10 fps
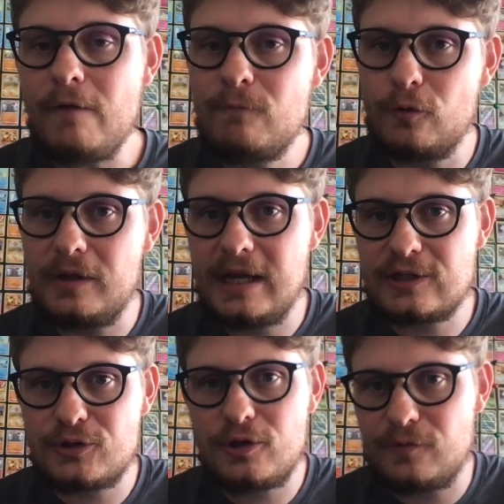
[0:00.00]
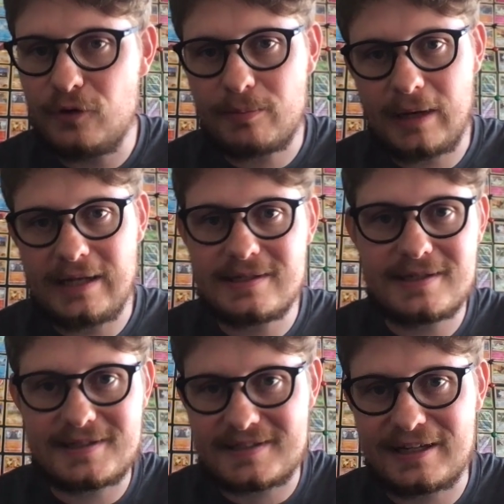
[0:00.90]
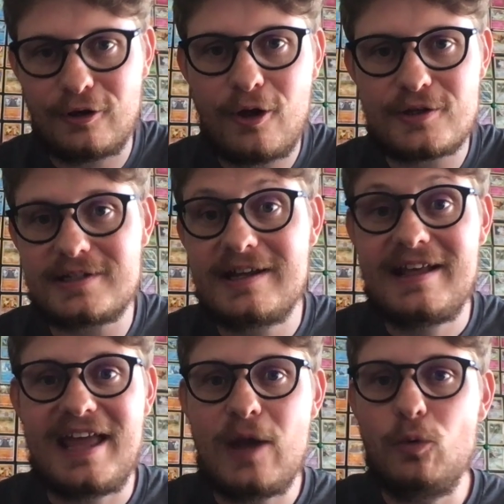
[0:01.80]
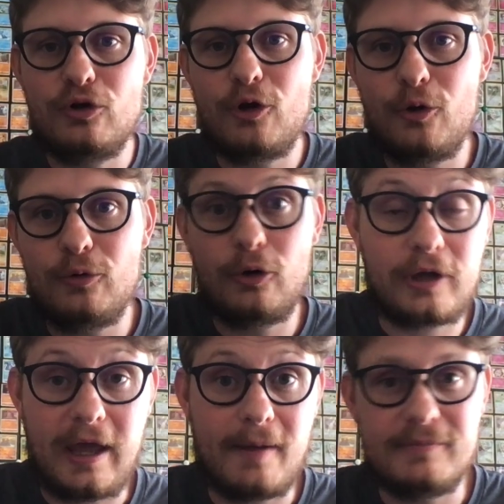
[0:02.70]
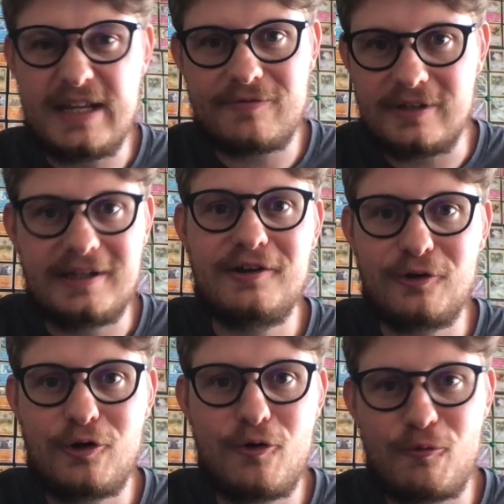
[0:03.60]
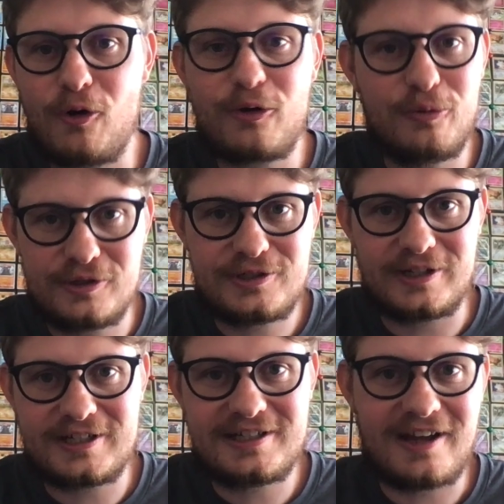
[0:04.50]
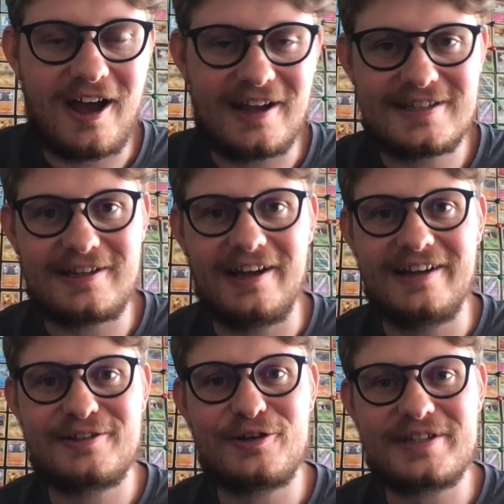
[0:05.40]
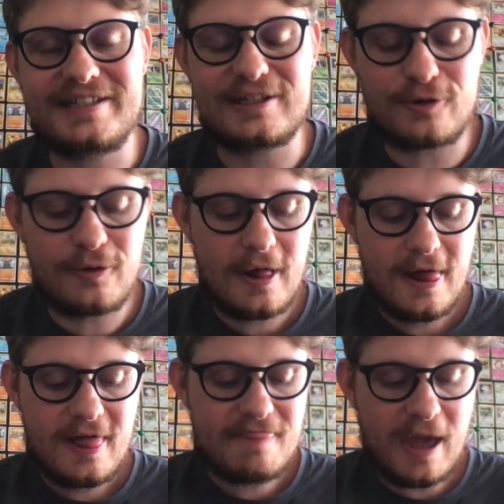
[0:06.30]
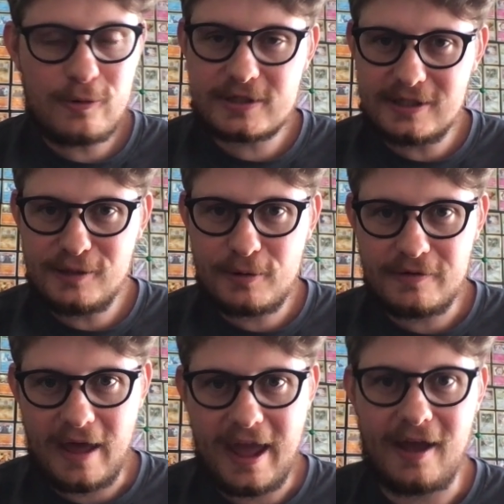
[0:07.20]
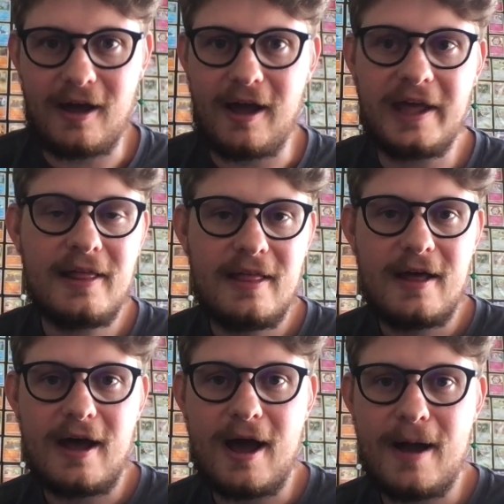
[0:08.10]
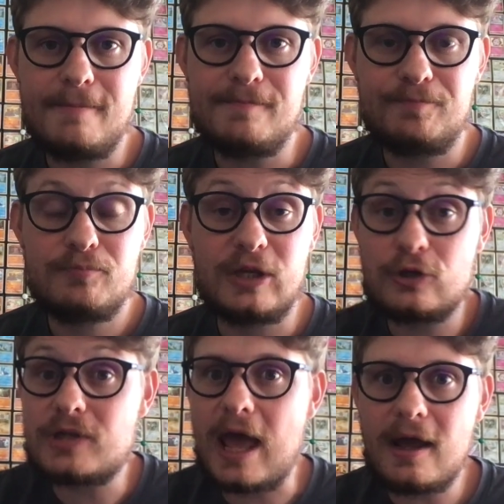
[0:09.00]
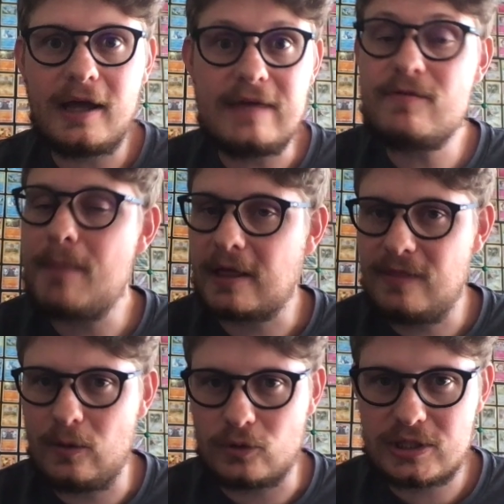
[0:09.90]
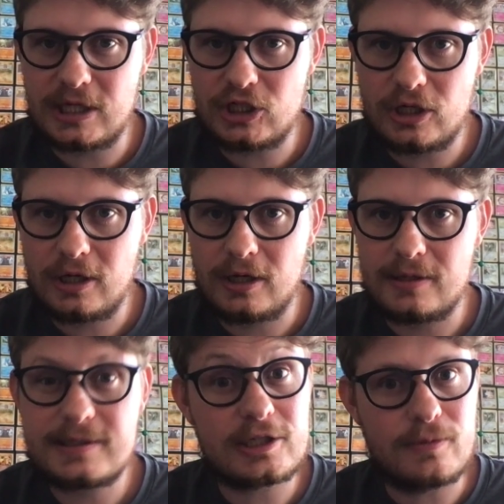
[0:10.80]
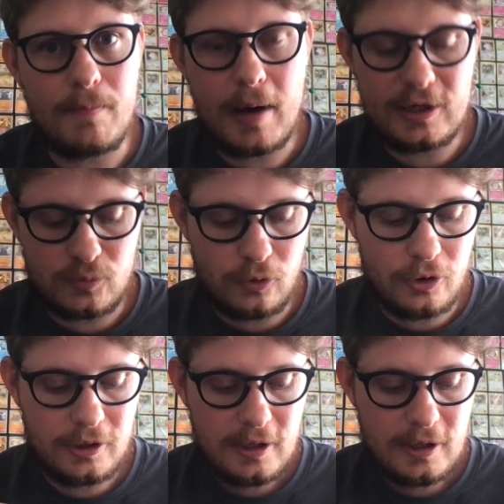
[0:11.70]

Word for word: for the next turn, if you had played scissors and lost, it would know, okay, I'm definitely going to go rock with such high uh, certainty. So that was a little bit of the AI. Um, because AI, even back then, was such a such a buzzword,